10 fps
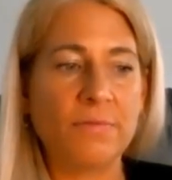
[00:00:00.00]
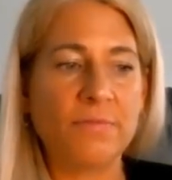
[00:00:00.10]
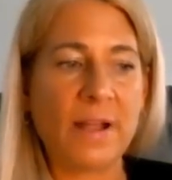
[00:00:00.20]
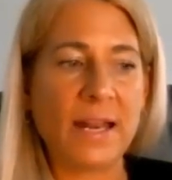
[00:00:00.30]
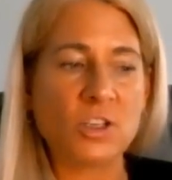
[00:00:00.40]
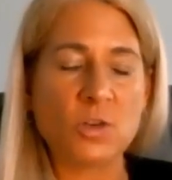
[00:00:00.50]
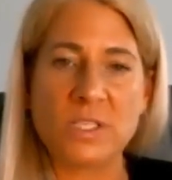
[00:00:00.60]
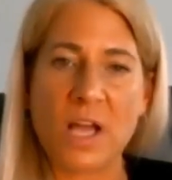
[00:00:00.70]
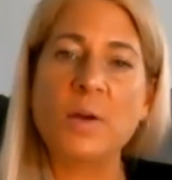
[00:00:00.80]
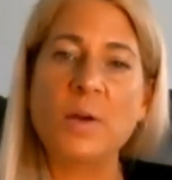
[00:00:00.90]
financial
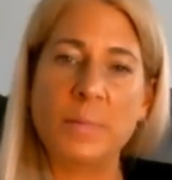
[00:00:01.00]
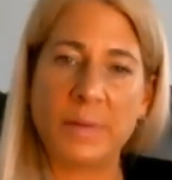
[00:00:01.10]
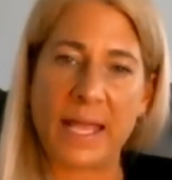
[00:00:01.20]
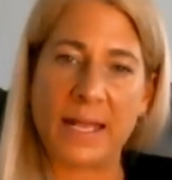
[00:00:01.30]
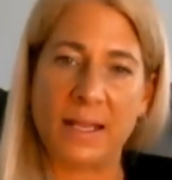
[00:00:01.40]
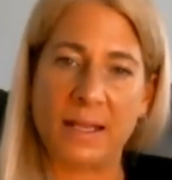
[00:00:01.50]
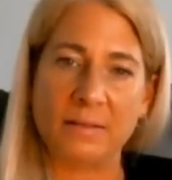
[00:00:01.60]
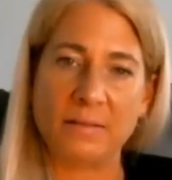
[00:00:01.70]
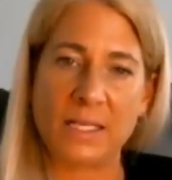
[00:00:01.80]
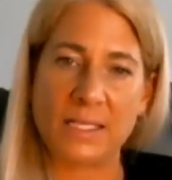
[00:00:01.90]
retirement planning,
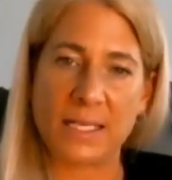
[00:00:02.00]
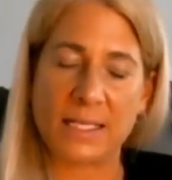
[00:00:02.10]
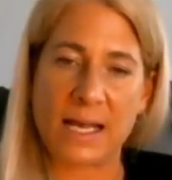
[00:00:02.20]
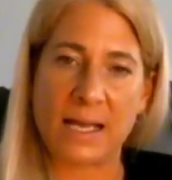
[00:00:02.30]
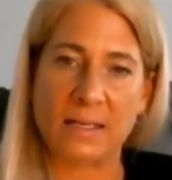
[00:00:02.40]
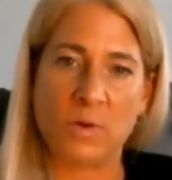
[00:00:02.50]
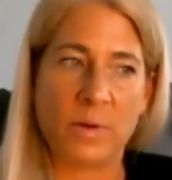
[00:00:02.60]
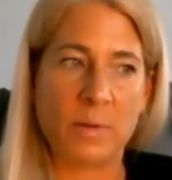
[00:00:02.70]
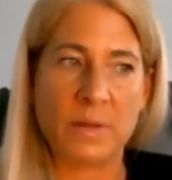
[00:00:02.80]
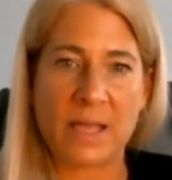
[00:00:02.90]
things like that. We
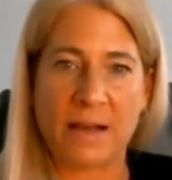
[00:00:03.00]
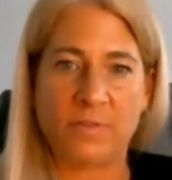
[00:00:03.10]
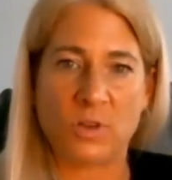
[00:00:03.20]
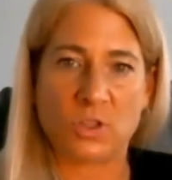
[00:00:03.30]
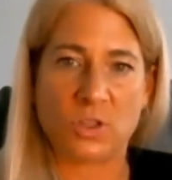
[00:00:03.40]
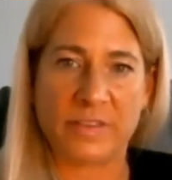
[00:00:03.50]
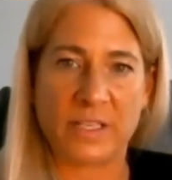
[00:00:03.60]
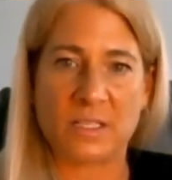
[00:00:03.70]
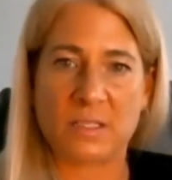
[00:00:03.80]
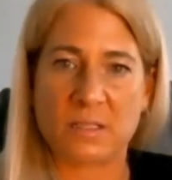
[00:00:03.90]
want to be that full
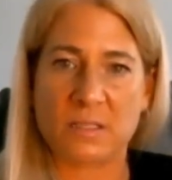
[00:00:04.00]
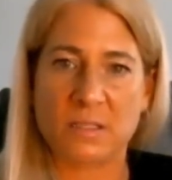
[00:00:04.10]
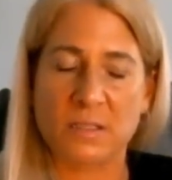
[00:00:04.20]
service.